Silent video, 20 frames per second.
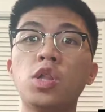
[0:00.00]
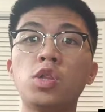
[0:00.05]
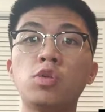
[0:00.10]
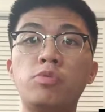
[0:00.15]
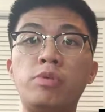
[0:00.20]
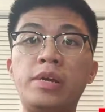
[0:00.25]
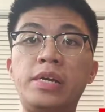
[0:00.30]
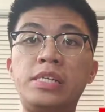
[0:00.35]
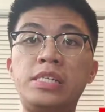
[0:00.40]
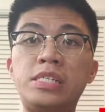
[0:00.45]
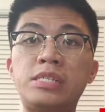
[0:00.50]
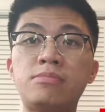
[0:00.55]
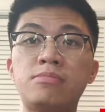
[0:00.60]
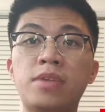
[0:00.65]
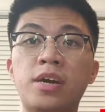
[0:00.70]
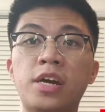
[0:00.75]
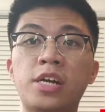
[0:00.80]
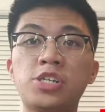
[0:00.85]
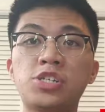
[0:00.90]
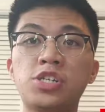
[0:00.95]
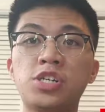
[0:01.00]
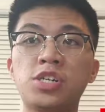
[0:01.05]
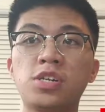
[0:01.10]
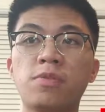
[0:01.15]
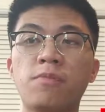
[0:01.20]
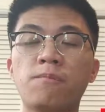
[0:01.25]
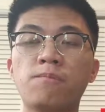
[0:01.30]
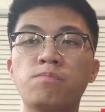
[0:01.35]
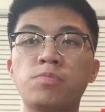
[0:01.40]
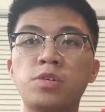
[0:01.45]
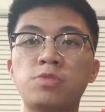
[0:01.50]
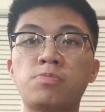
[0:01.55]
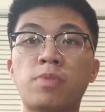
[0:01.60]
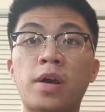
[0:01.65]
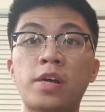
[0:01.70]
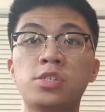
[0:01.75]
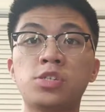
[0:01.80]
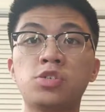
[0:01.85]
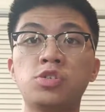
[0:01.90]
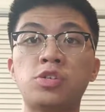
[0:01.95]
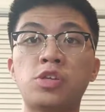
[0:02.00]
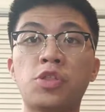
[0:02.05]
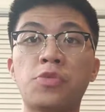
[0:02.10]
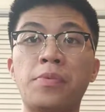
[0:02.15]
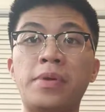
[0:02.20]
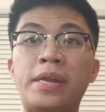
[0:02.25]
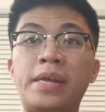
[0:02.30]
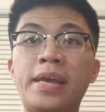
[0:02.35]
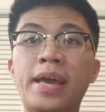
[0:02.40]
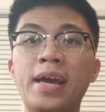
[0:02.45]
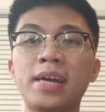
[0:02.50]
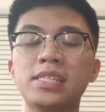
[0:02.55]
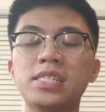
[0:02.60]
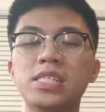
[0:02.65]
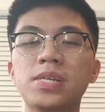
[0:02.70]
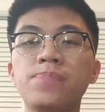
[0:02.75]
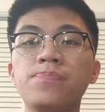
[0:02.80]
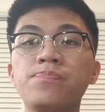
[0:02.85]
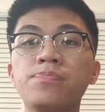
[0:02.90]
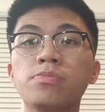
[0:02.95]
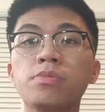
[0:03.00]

Luigi's Mansion, just brought to the 3DS.